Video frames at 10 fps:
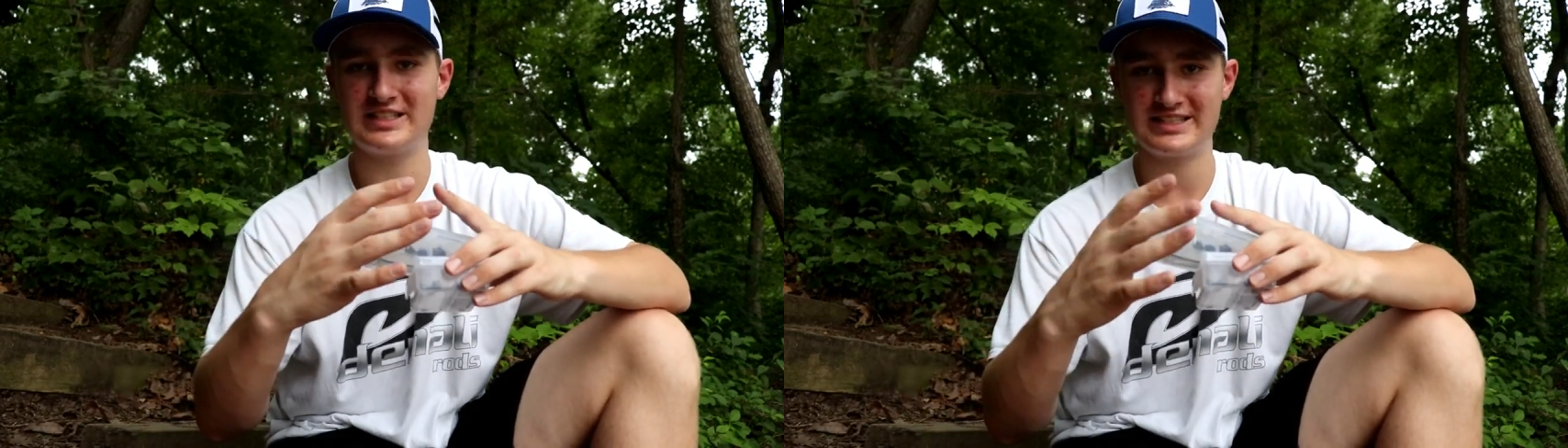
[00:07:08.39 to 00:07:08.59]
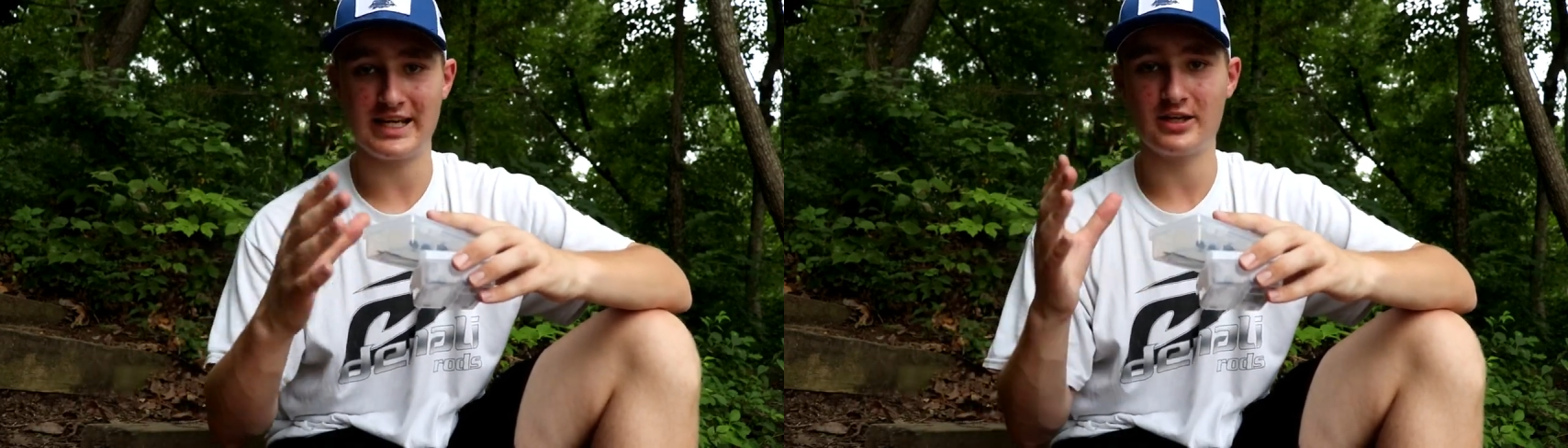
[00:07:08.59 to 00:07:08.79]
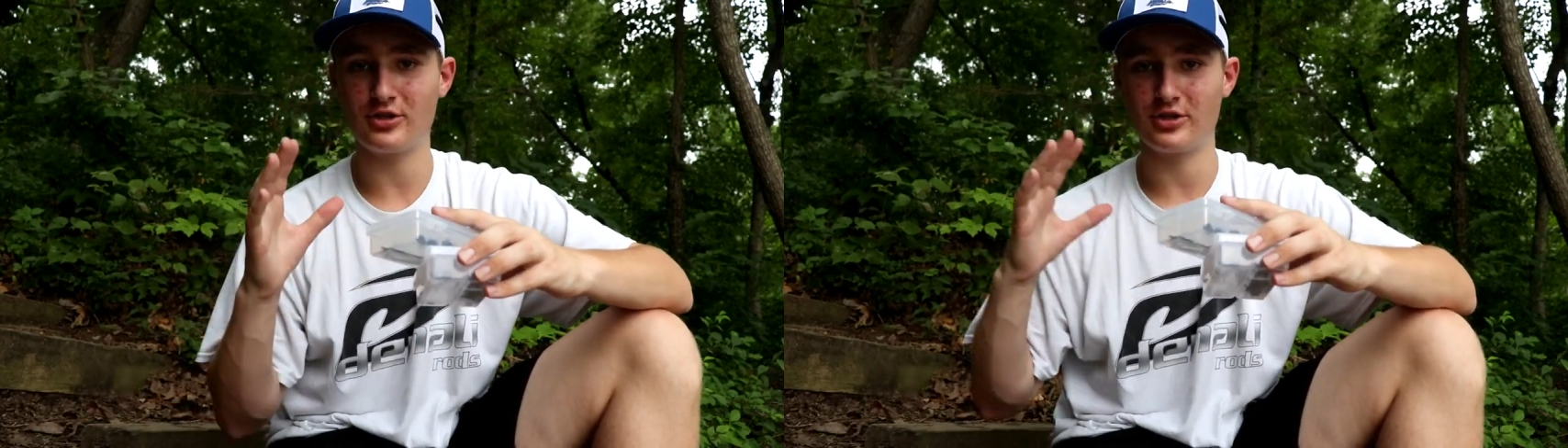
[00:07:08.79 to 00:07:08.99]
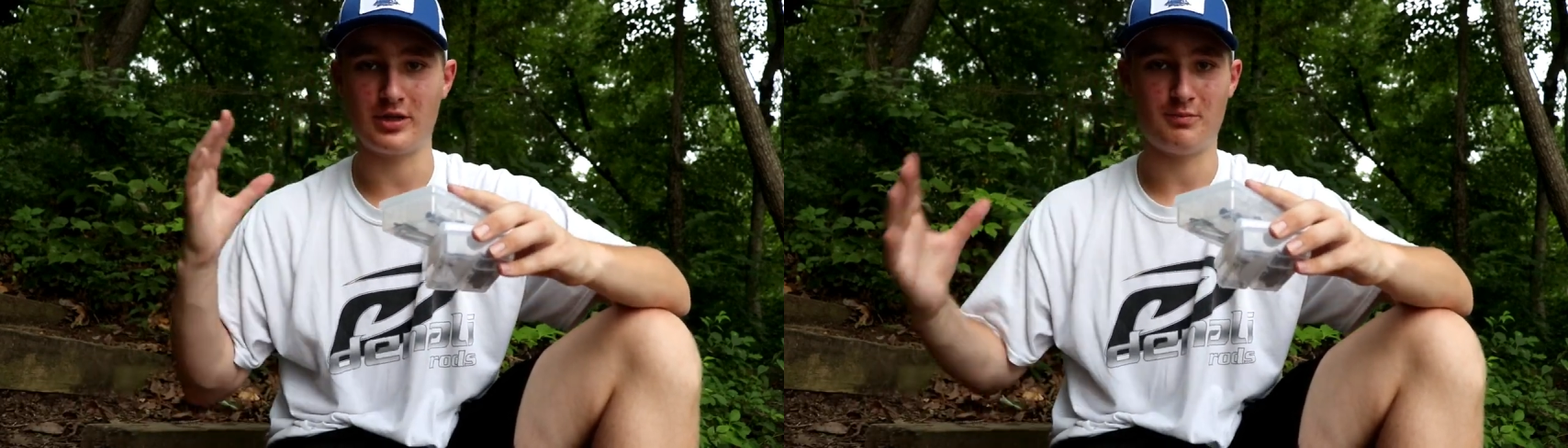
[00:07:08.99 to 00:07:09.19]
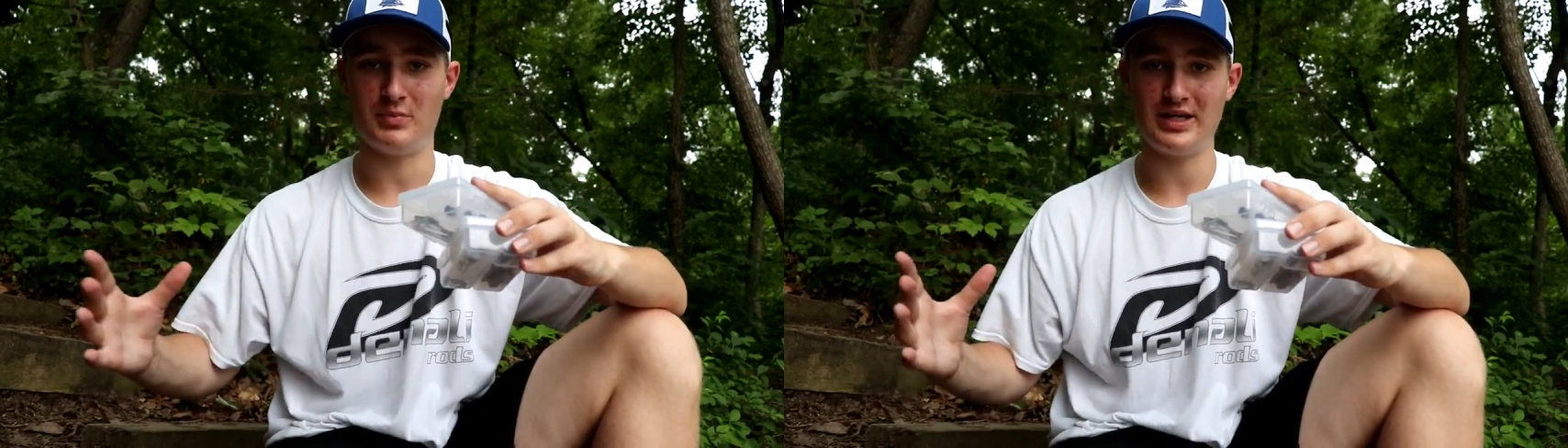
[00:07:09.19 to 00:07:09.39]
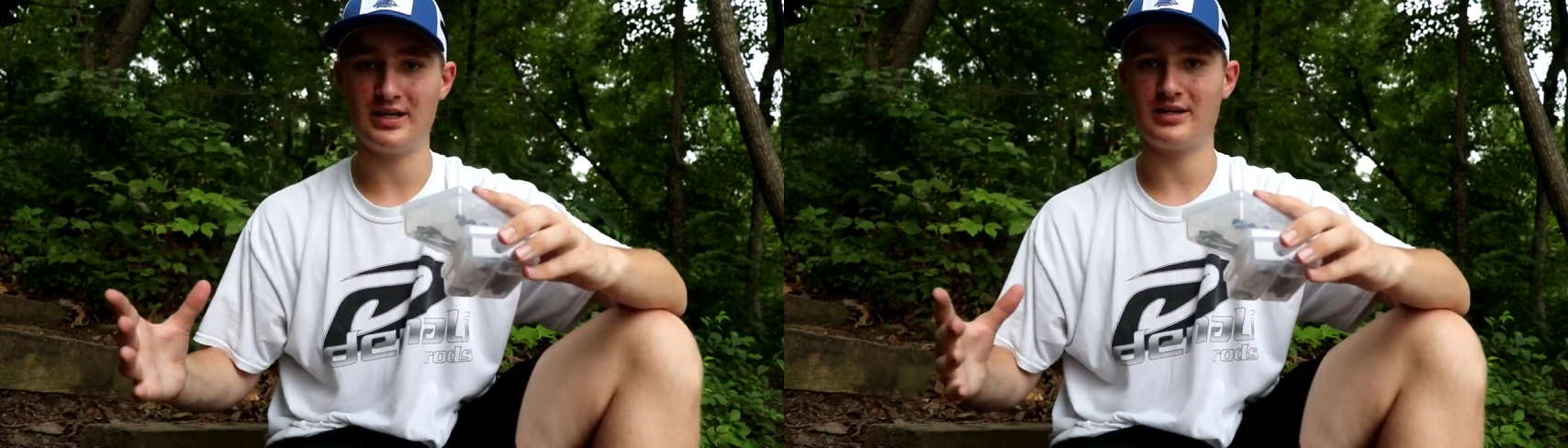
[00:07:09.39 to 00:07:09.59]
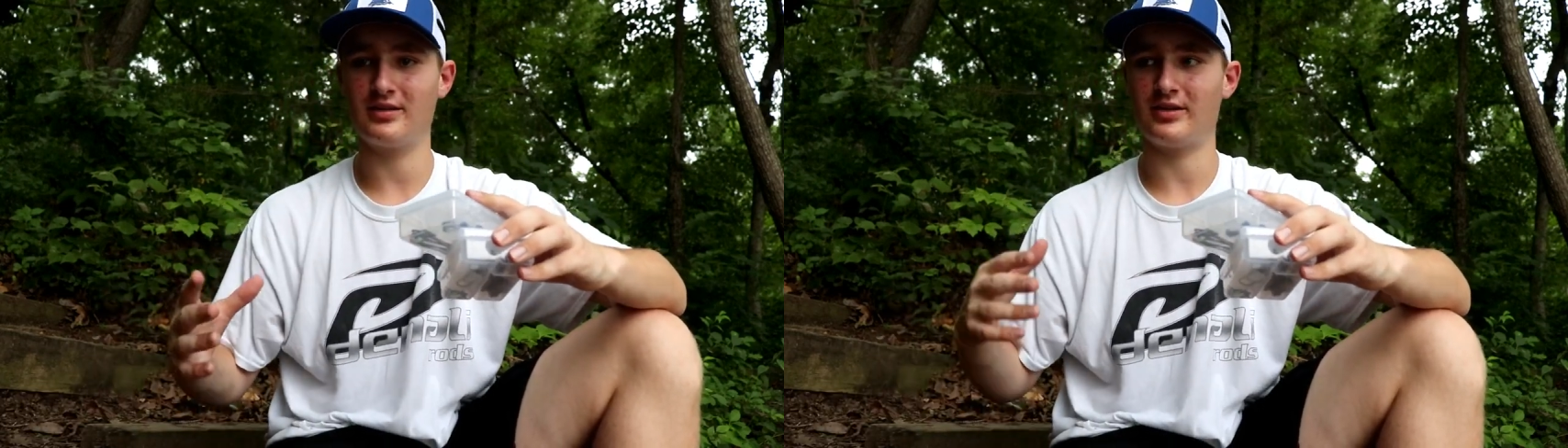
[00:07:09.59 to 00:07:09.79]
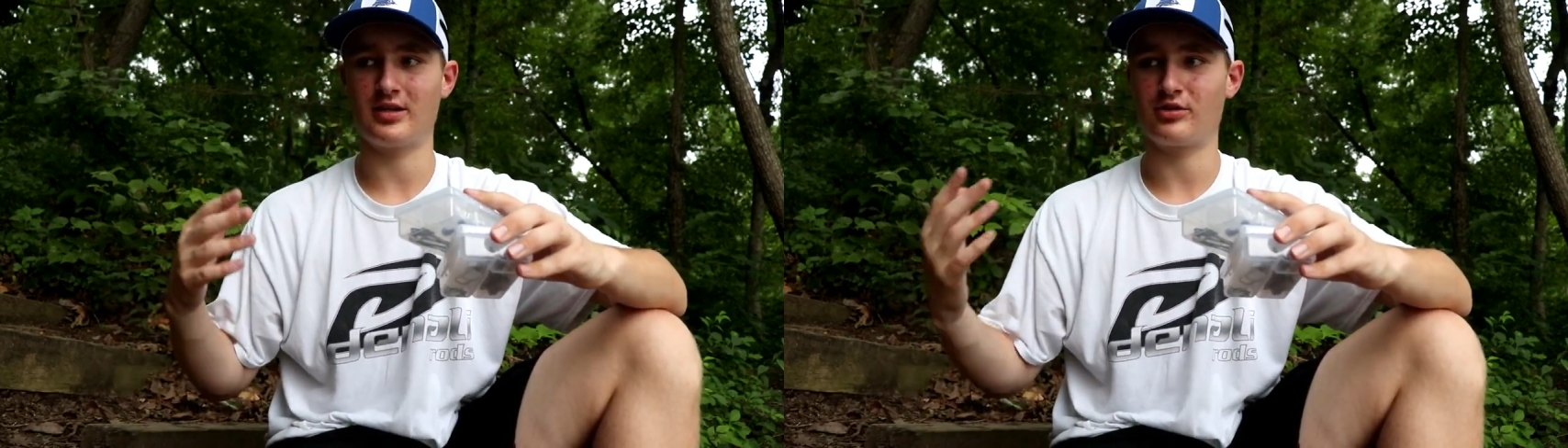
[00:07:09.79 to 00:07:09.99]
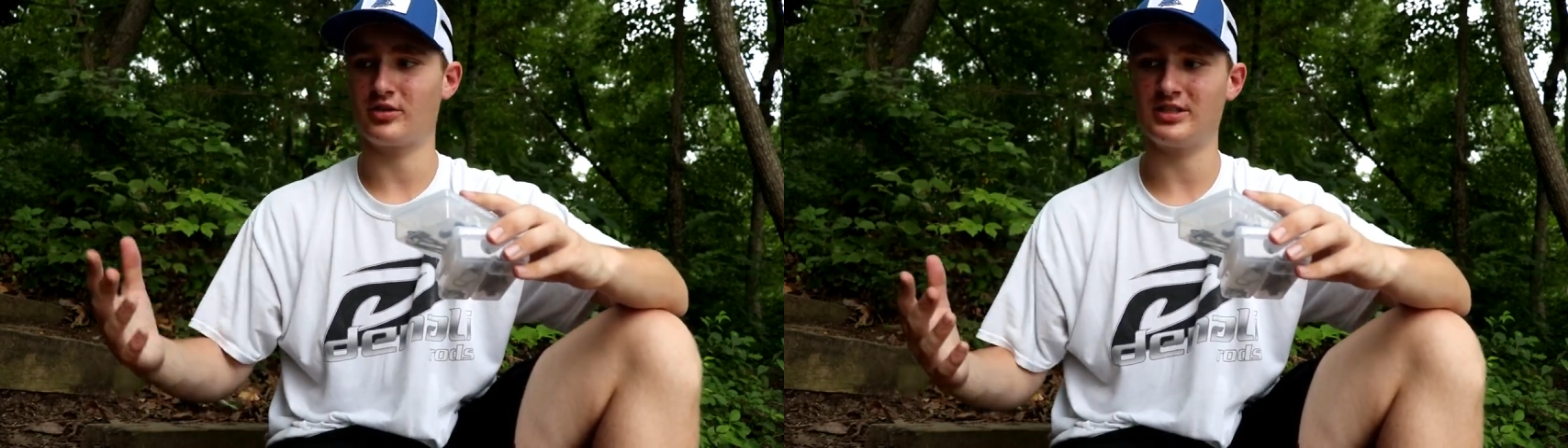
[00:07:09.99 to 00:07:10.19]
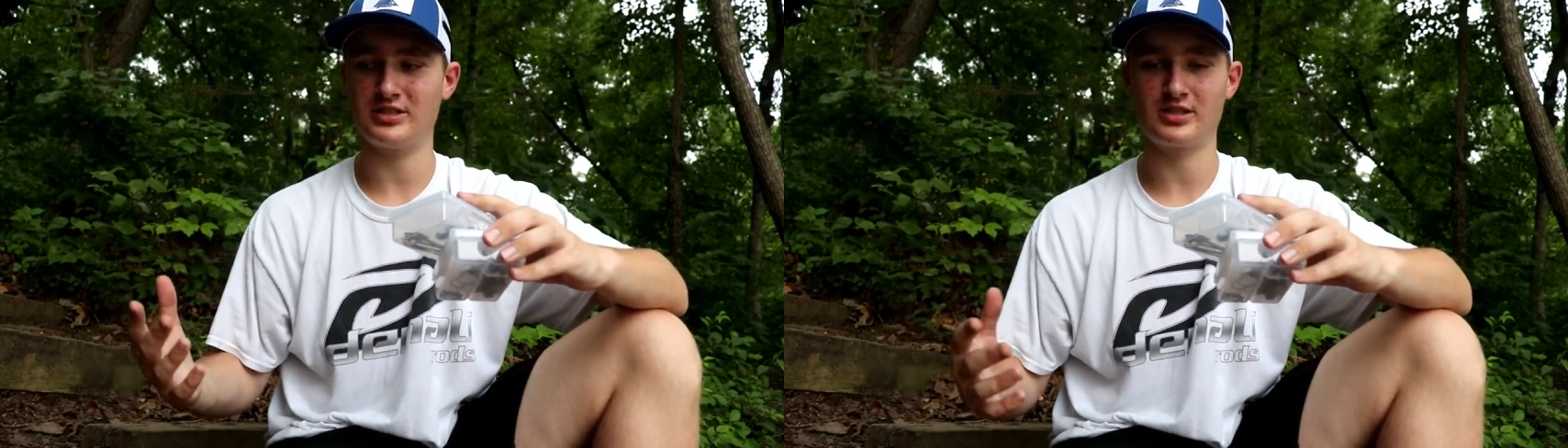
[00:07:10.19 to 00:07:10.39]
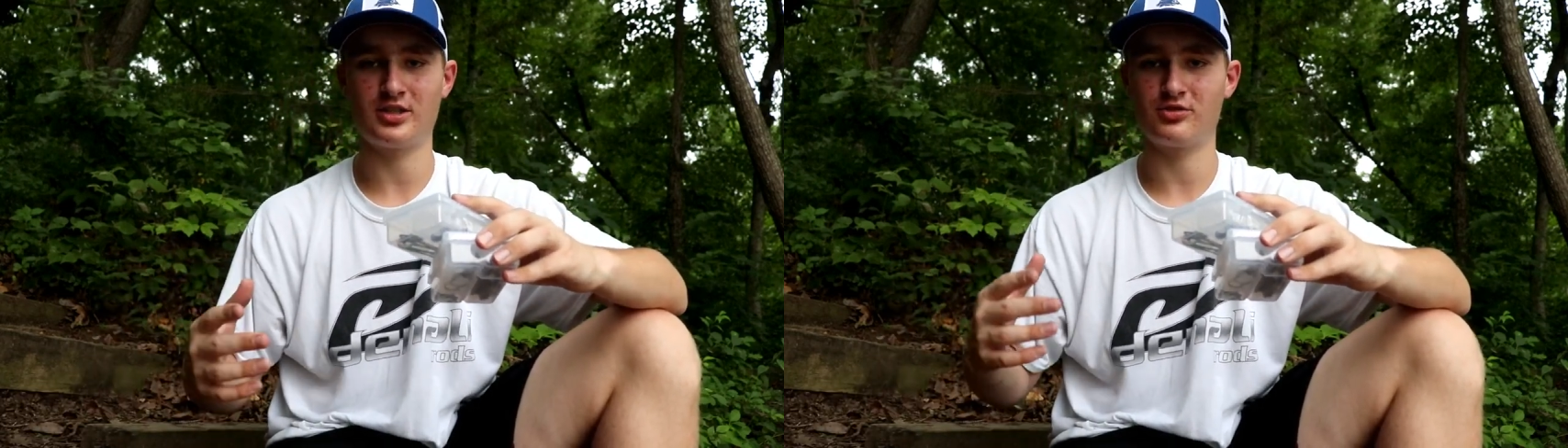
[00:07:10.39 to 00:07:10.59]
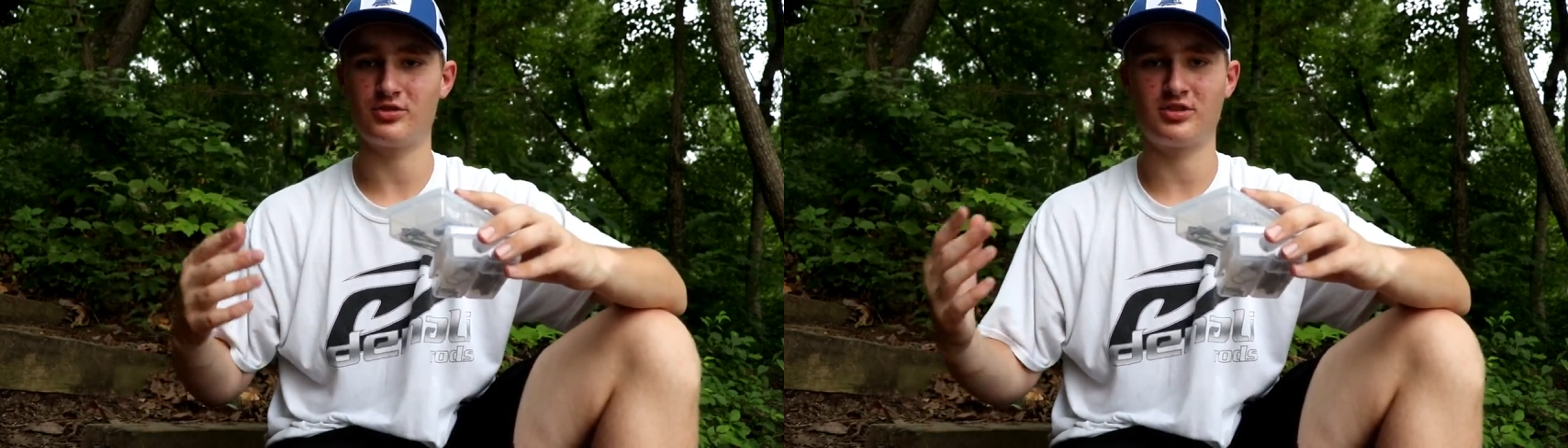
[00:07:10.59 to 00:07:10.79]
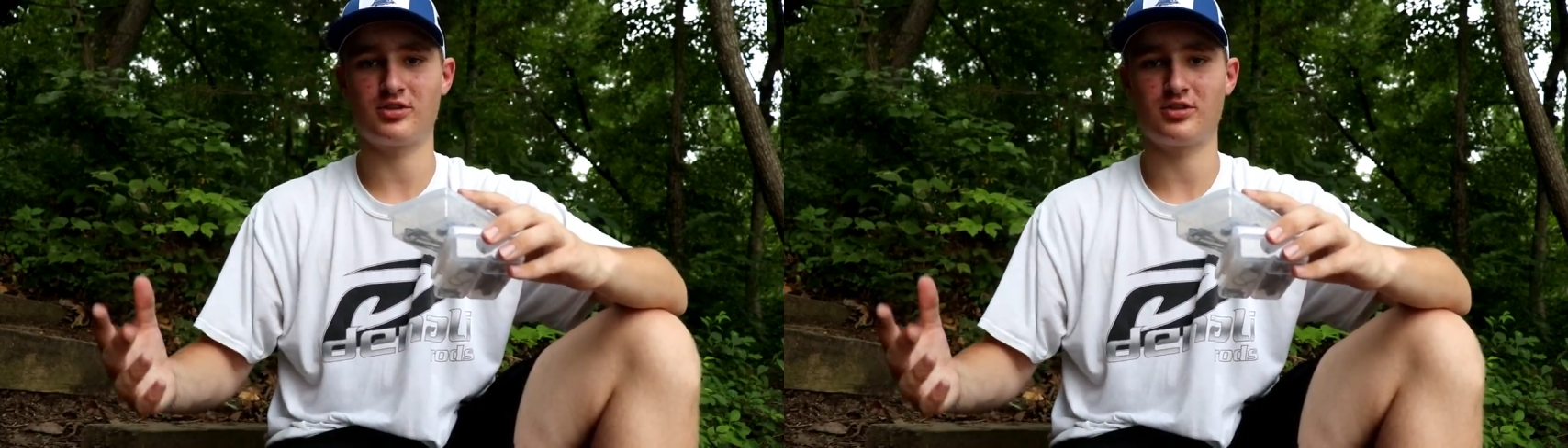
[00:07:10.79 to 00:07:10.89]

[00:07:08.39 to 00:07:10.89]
standard big, like 3600,